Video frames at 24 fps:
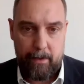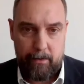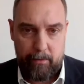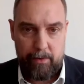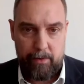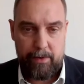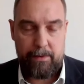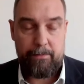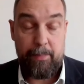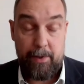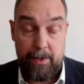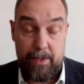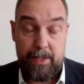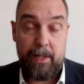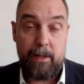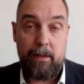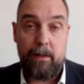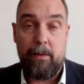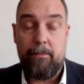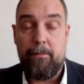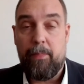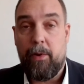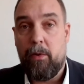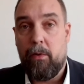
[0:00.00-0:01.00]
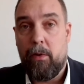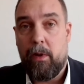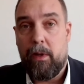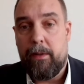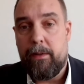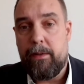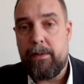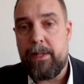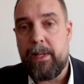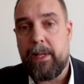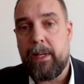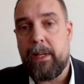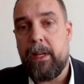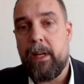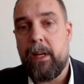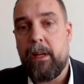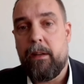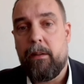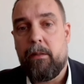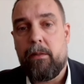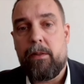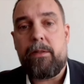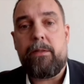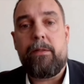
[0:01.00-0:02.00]
Across particularly Poland, Czechia,
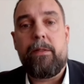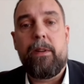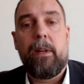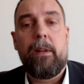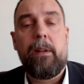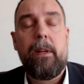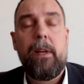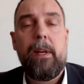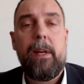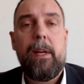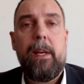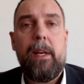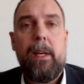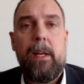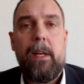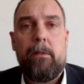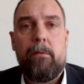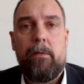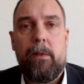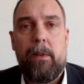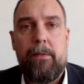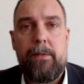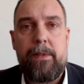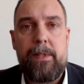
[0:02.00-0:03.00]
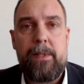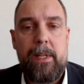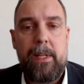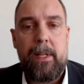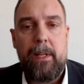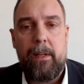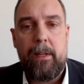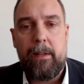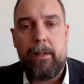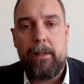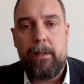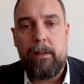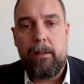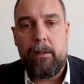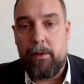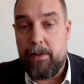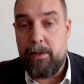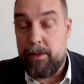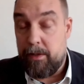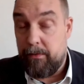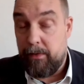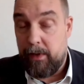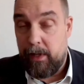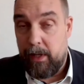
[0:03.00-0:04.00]
and Austria, we've seen uh,
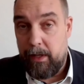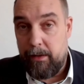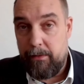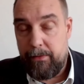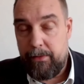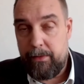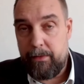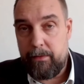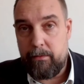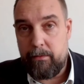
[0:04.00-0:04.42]
loss of life,